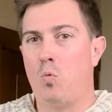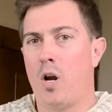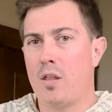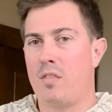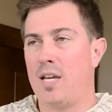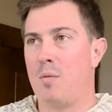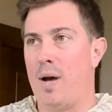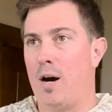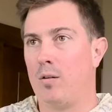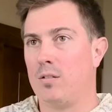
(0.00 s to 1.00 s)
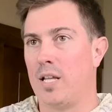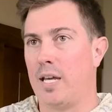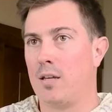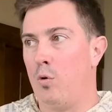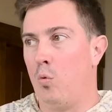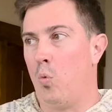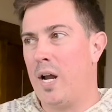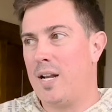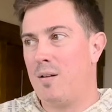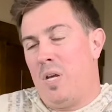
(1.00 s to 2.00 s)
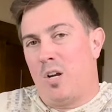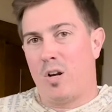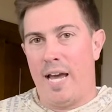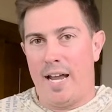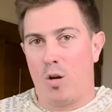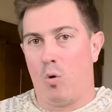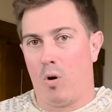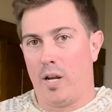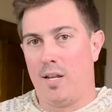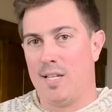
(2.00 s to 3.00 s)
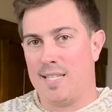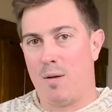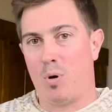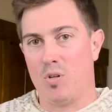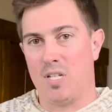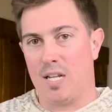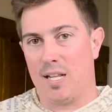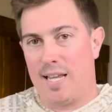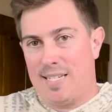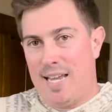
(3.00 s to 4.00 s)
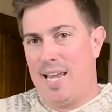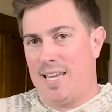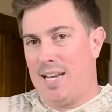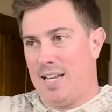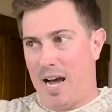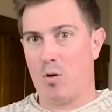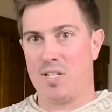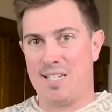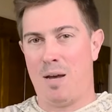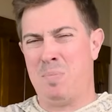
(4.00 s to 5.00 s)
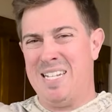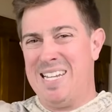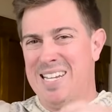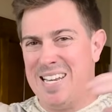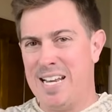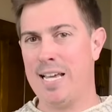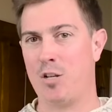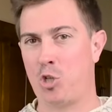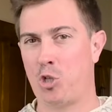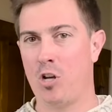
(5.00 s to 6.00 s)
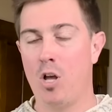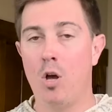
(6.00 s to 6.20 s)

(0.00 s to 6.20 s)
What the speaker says: want to think about like what bigger category is that person in? Like take it out a step, de-niche